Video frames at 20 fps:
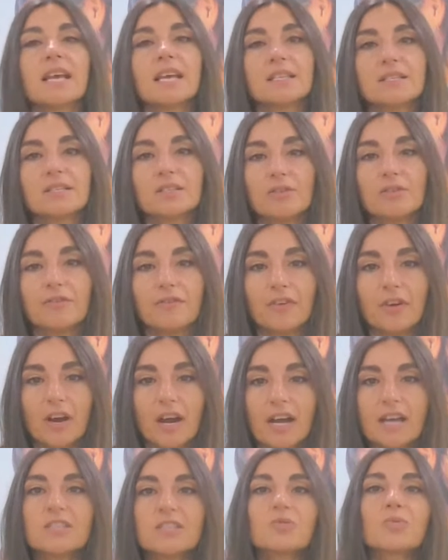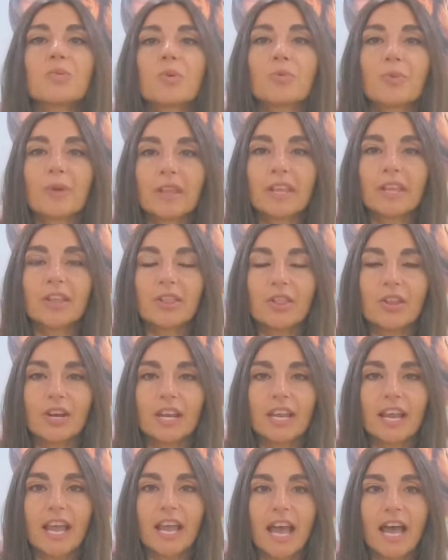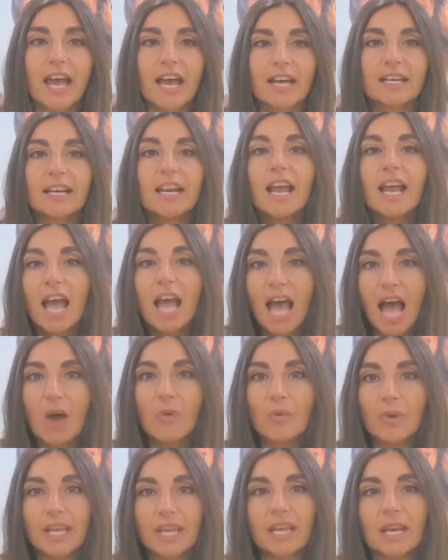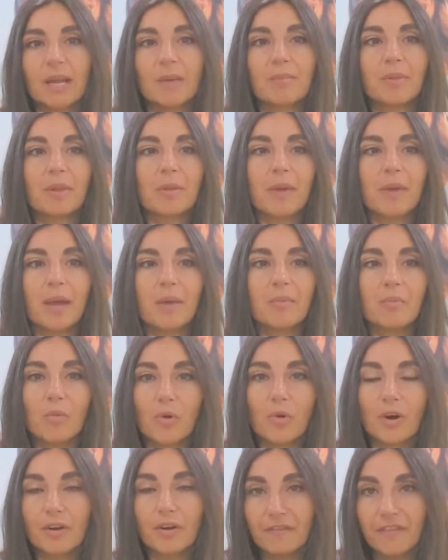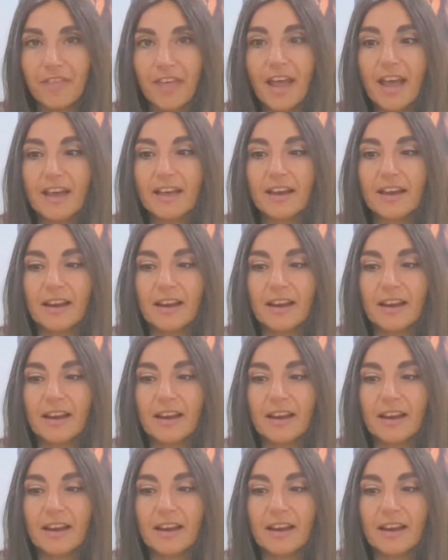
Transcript: And so for us, we're really looking at how we can implement more of that.